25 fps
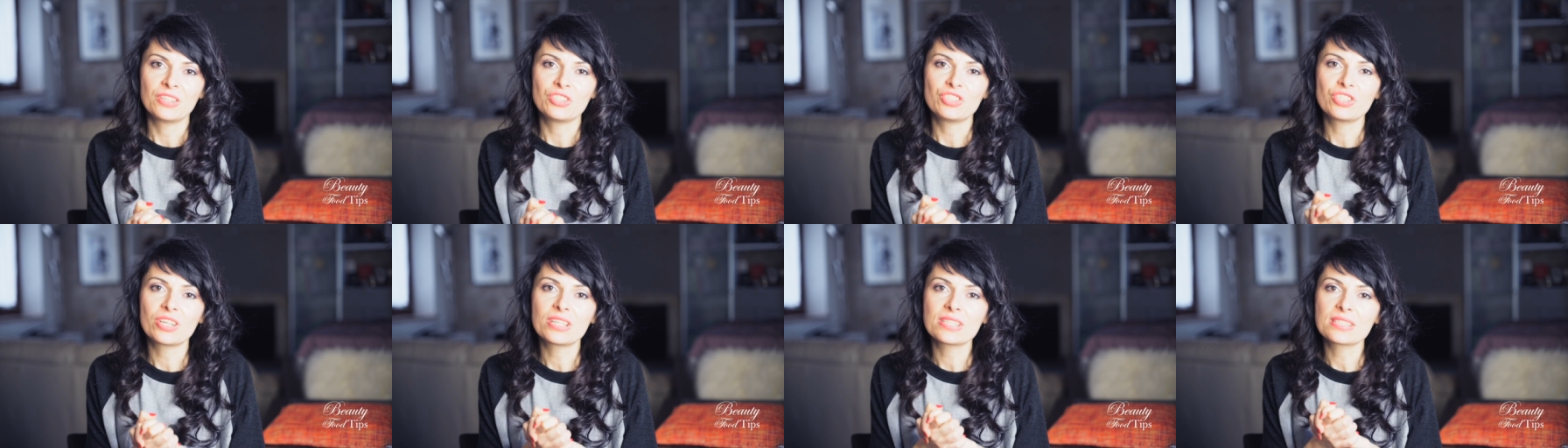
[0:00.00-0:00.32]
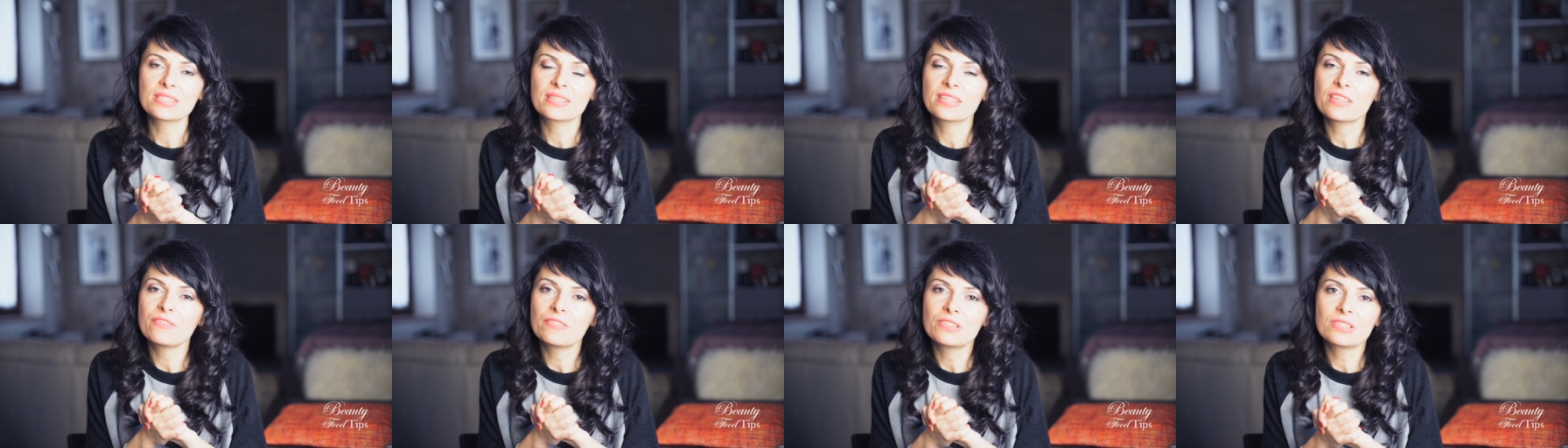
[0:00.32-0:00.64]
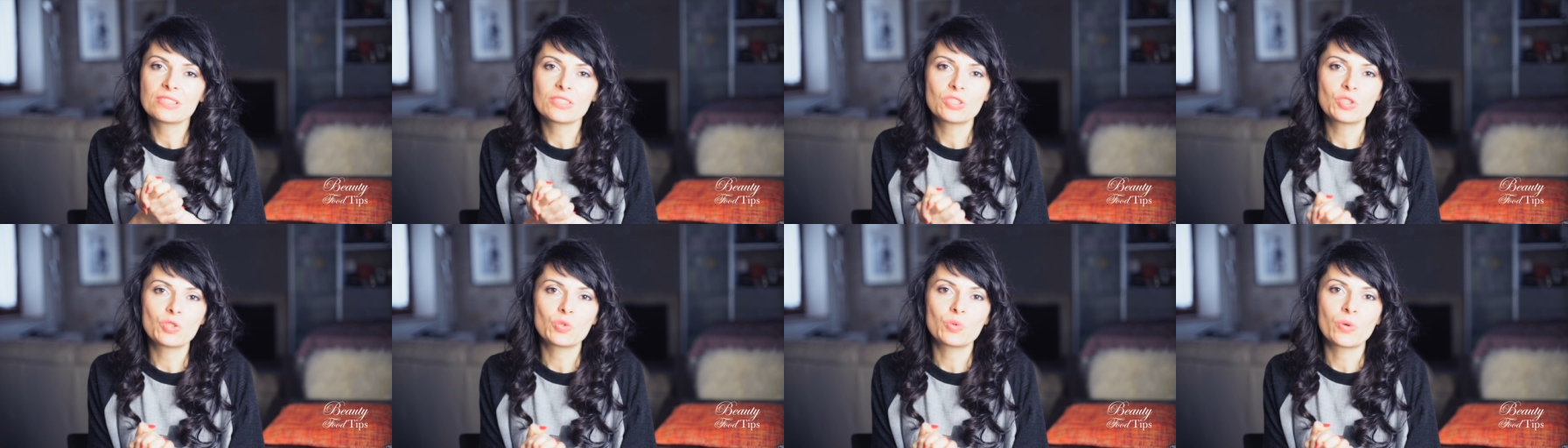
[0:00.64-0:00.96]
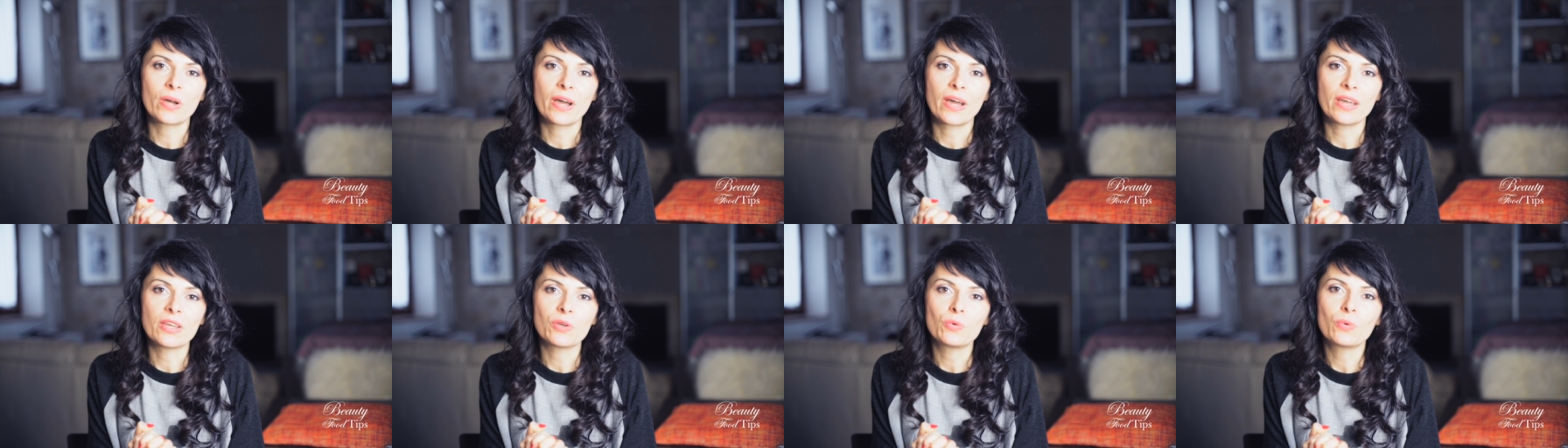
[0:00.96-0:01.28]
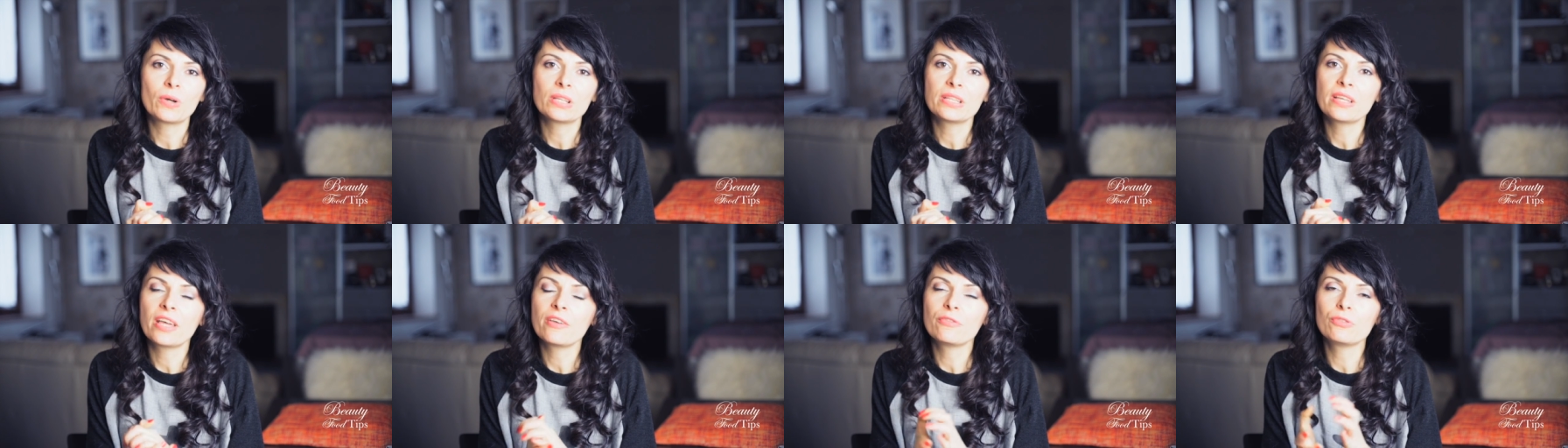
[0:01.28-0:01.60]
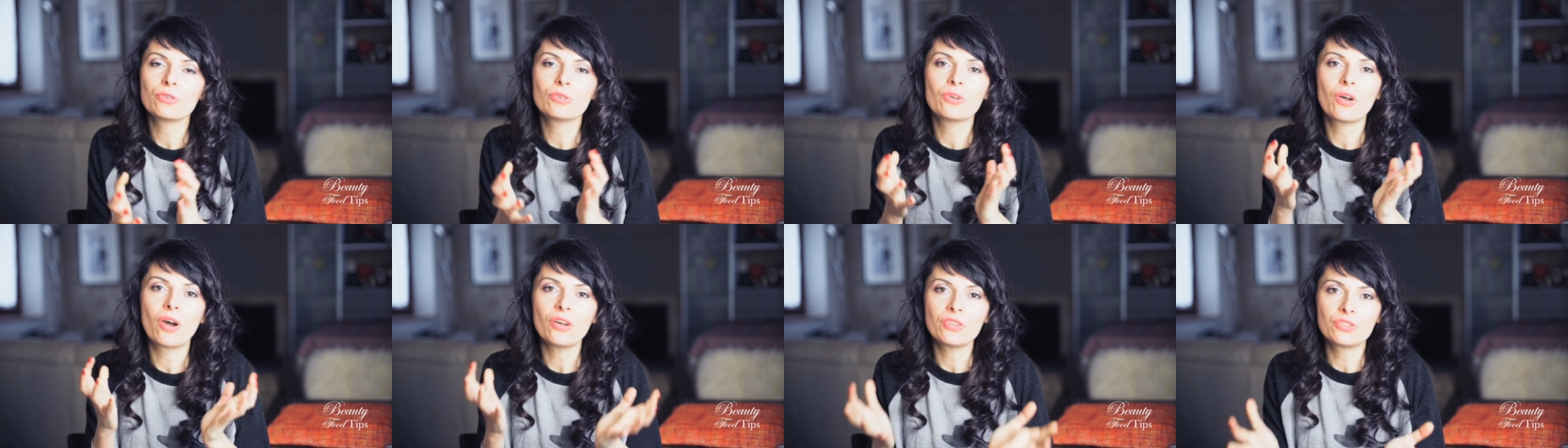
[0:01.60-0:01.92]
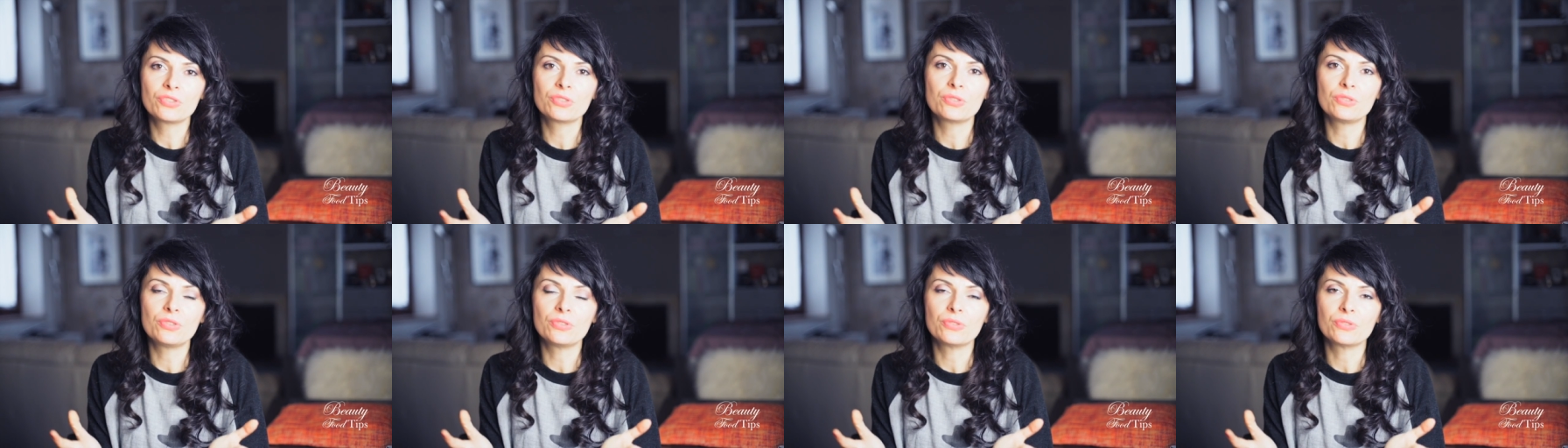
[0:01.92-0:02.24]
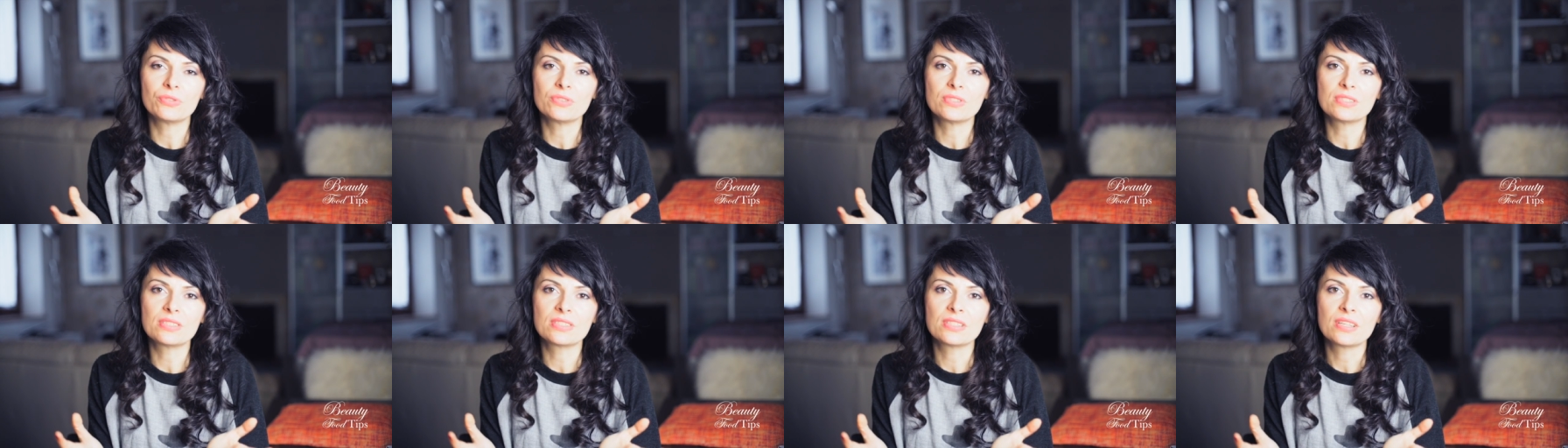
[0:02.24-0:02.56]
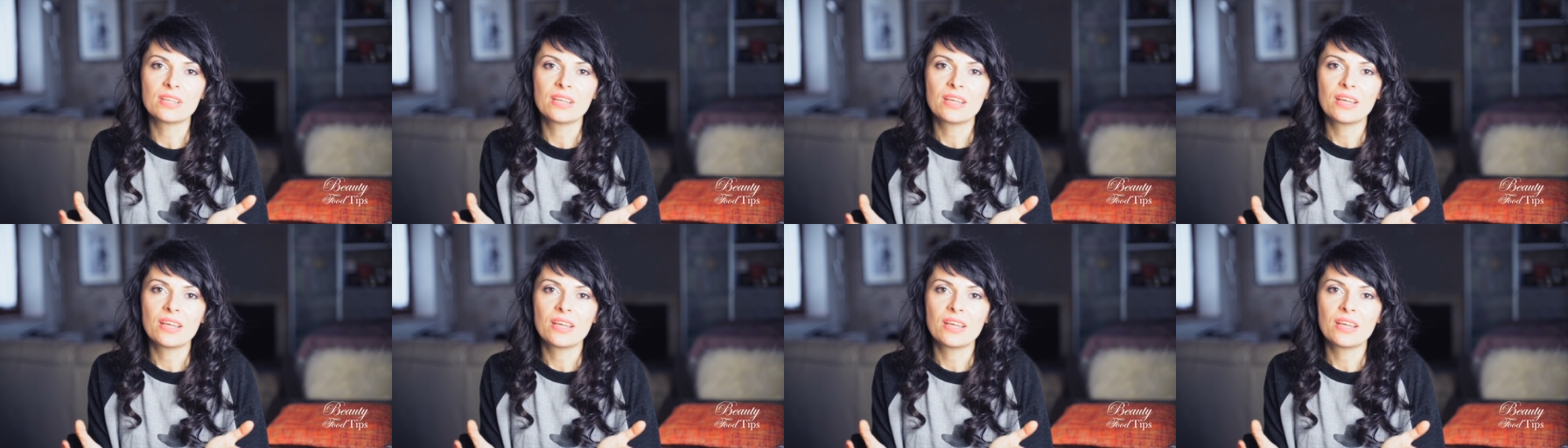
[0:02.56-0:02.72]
Just give it a try. What have you got to lose?